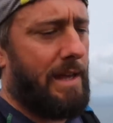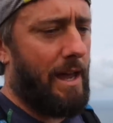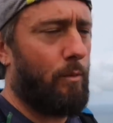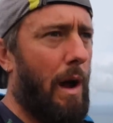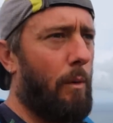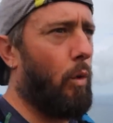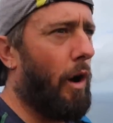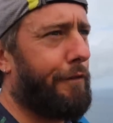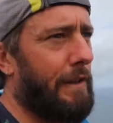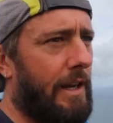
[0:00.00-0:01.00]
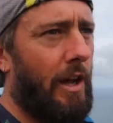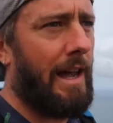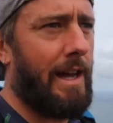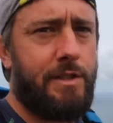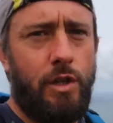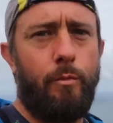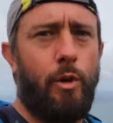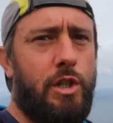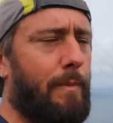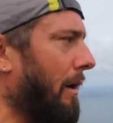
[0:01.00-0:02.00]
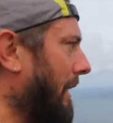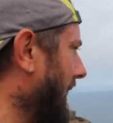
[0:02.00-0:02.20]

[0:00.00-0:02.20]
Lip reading: waffling, aren't I? Too much about,